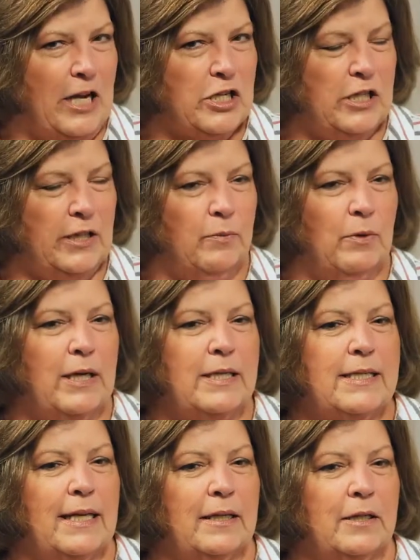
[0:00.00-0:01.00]
Actually, it
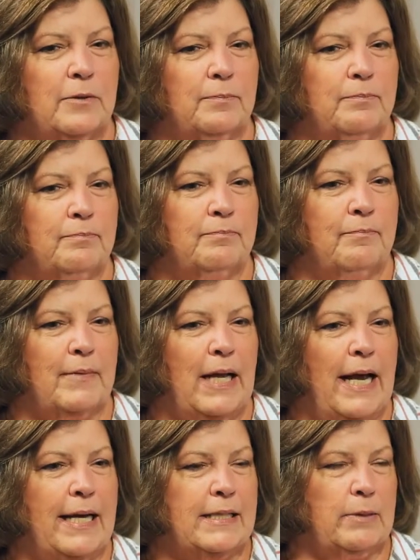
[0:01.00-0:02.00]
was. Um,
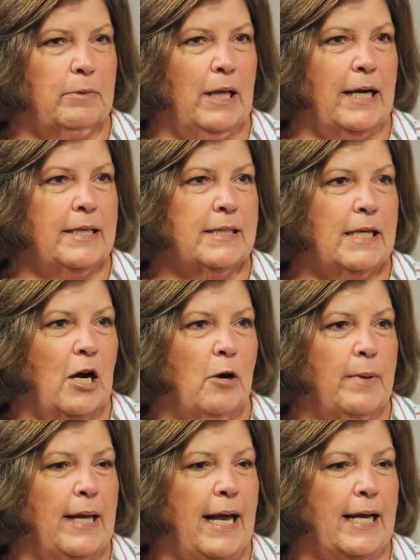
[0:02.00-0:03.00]
I had some clients call
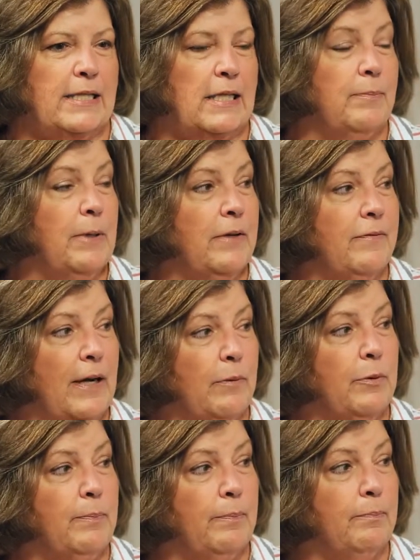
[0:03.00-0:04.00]
me asking me if I
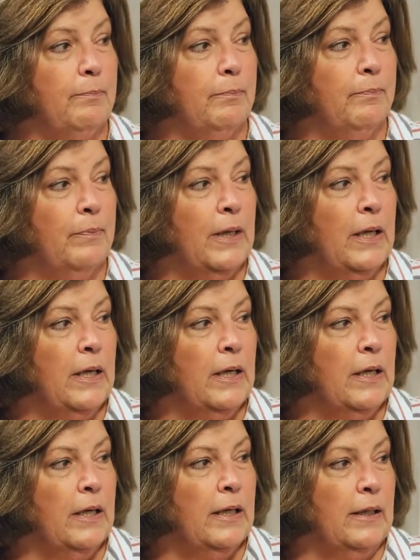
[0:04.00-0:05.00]
would
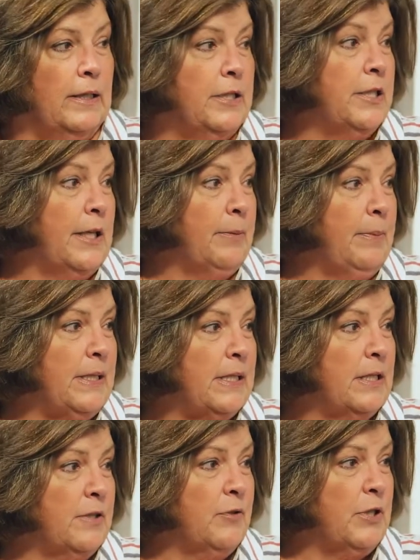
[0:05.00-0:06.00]
list their
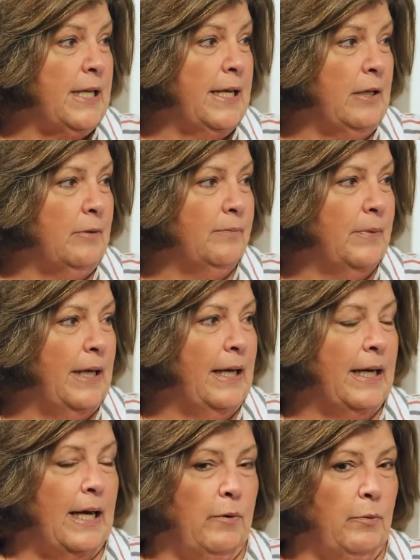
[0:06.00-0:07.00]
business for sale.
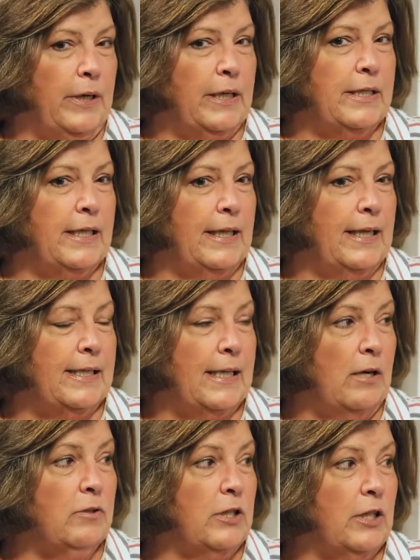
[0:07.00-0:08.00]
And I went and I
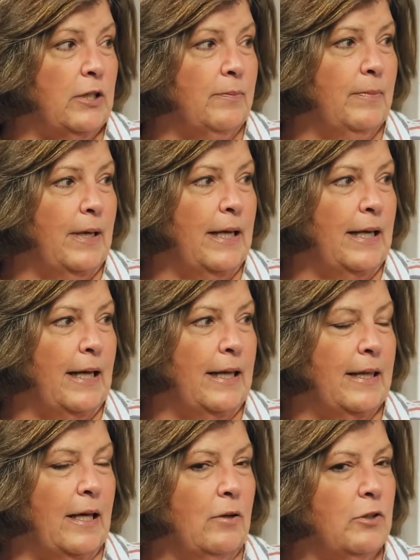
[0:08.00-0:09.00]
talked to them and
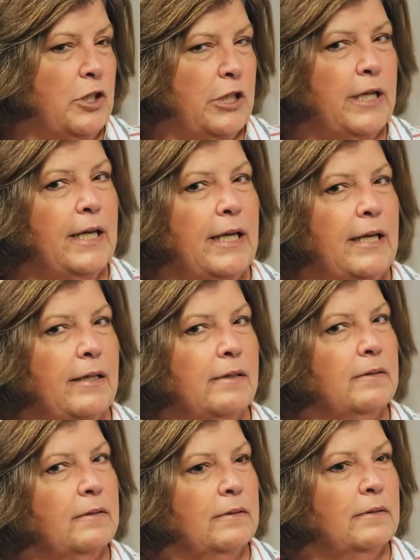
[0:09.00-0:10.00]
I thought, gee,
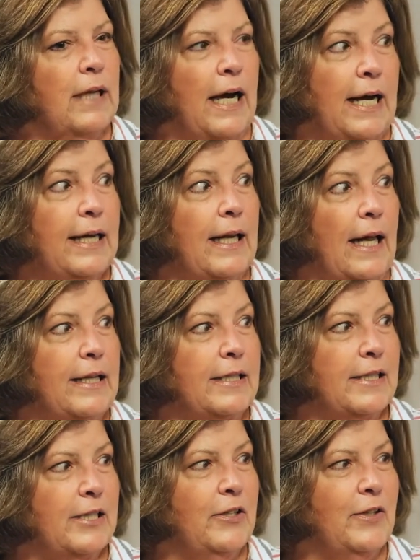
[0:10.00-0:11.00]
I'd like
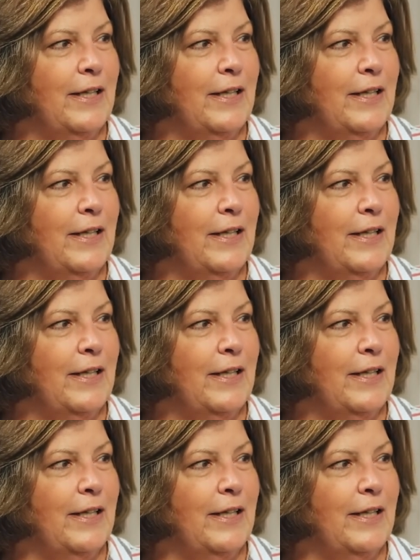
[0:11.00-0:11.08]
to do